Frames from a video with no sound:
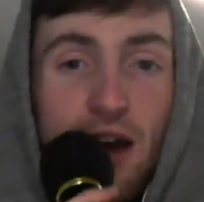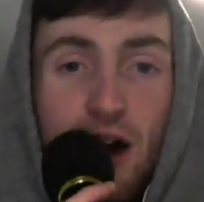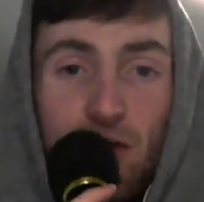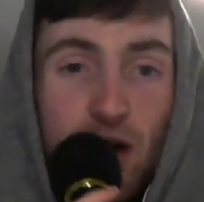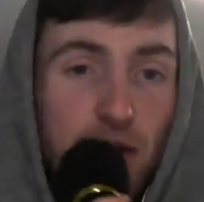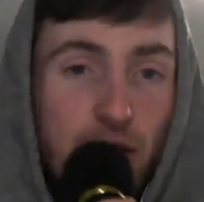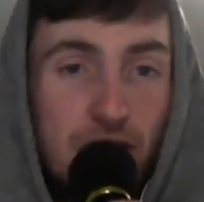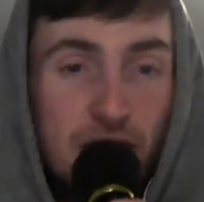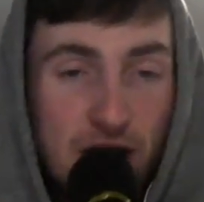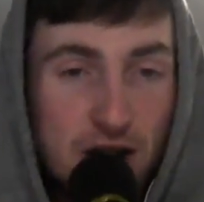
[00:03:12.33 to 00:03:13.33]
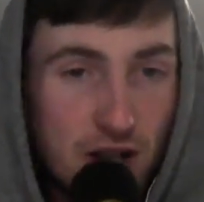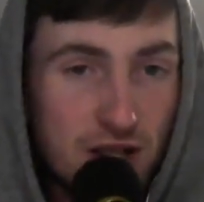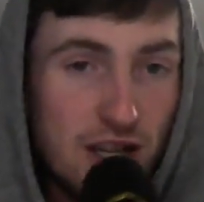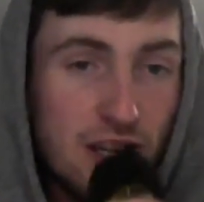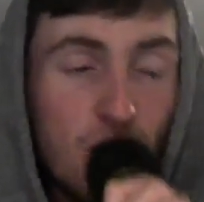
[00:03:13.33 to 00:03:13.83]
Ride the Wave NHL
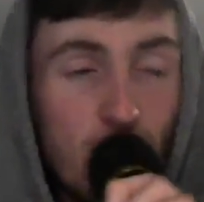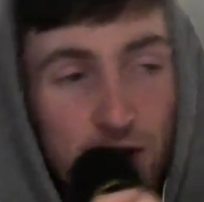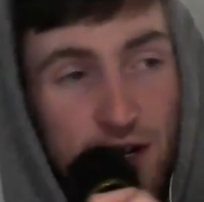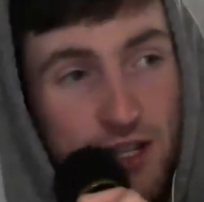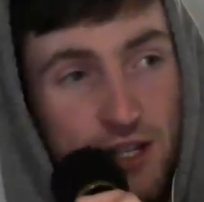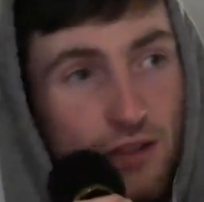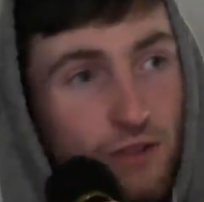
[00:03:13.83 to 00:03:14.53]
takeovers,